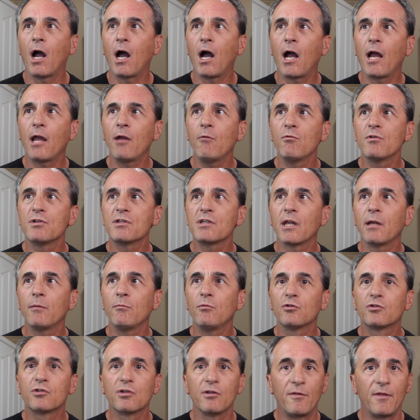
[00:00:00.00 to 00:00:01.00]
I was
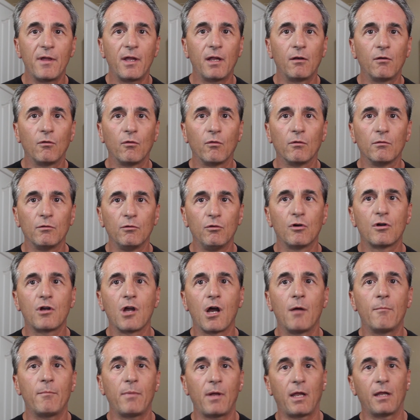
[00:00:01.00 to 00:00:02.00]
able to then look
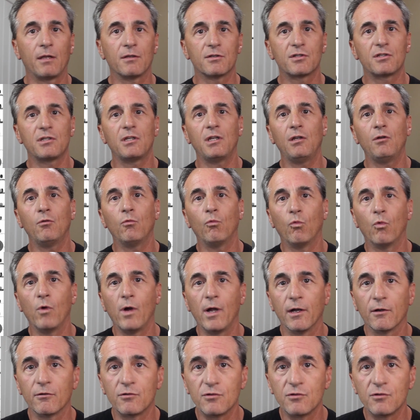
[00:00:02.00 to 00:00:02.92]
up and see where